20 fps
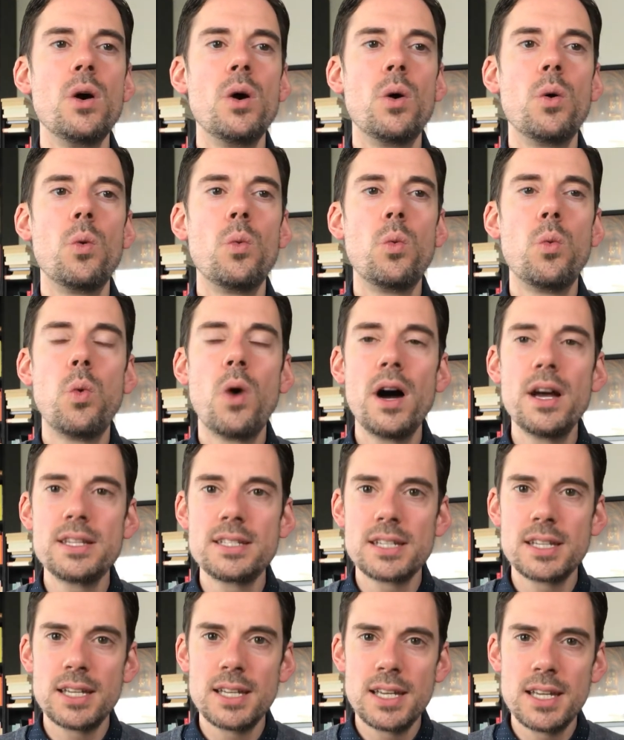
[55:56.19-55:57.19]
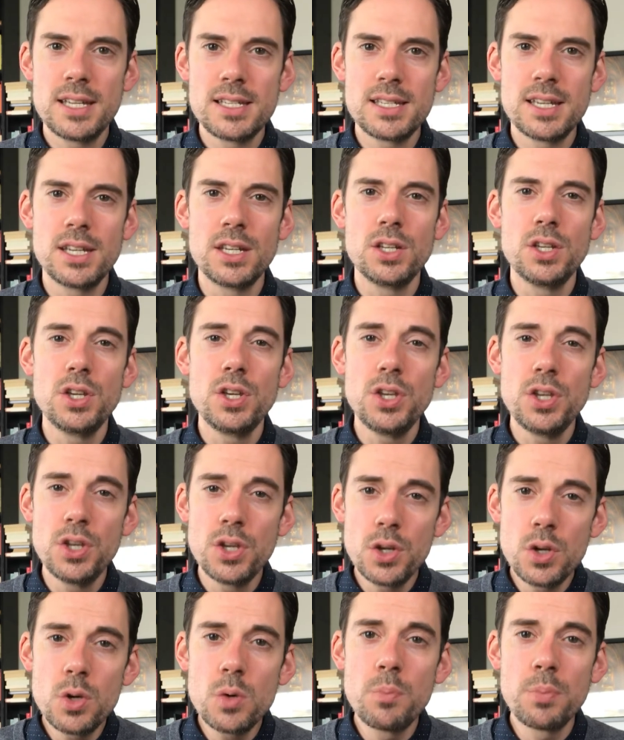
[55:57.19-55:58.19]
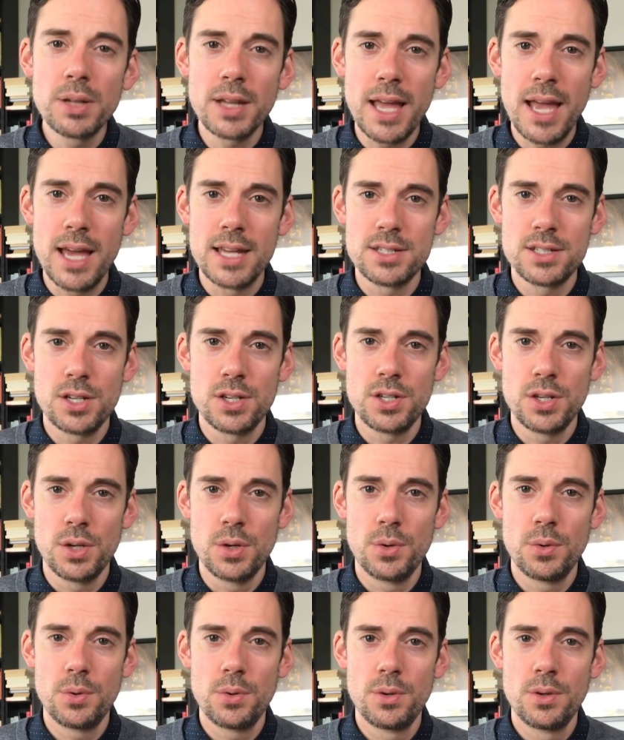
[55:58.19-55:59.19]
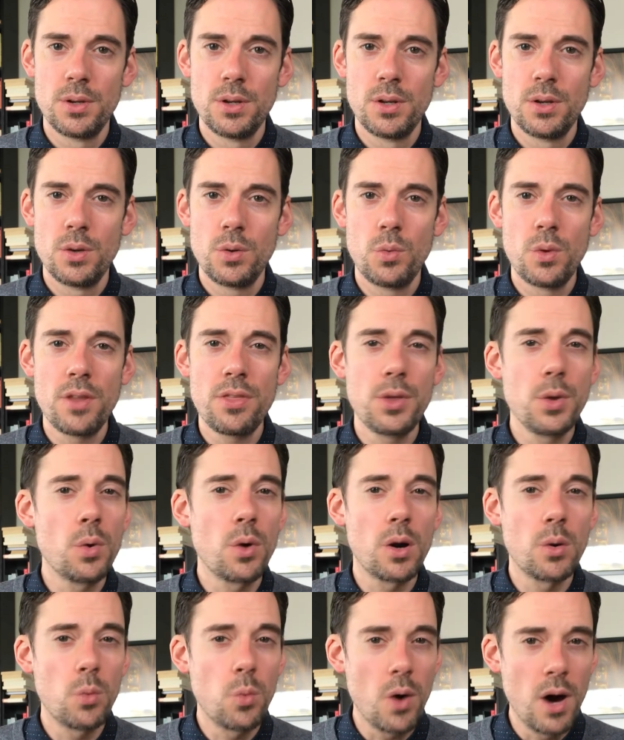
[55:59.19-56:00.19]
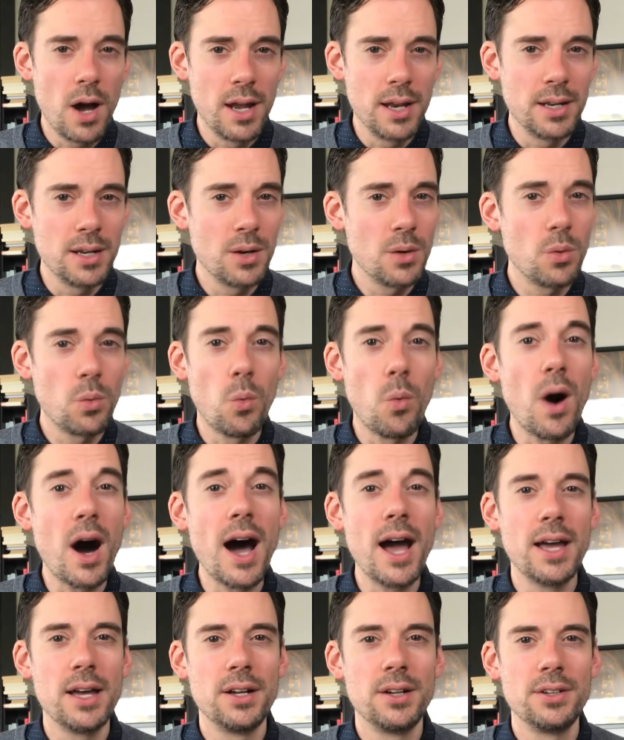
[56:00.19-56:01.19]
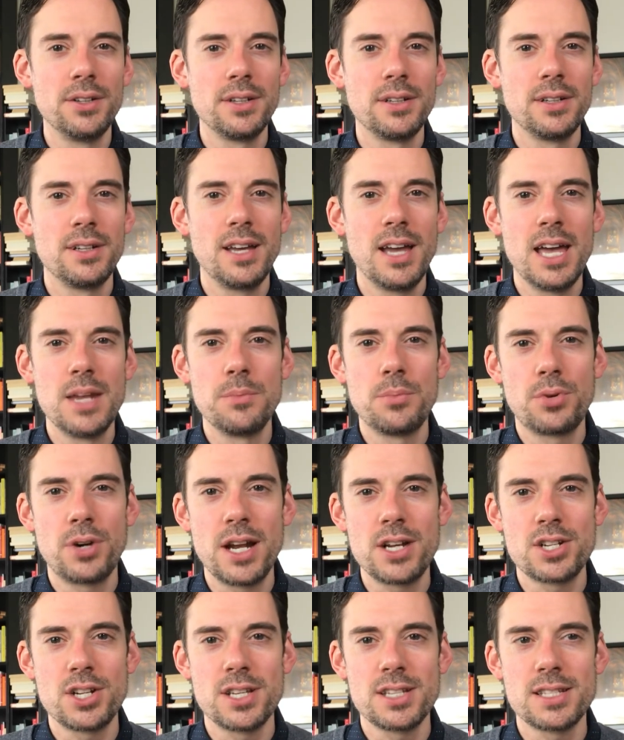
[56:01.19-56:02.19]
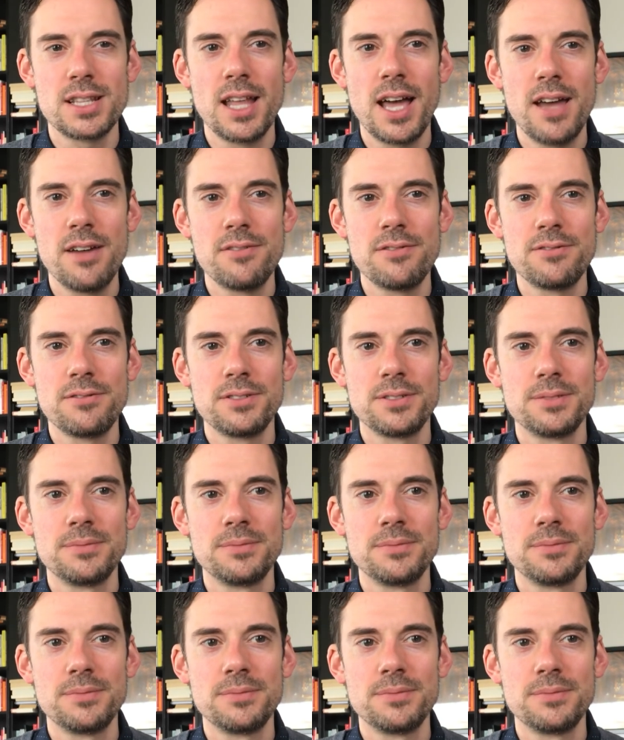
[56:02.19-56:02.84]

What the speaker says: what is it you plan to do with your one wild and precious life?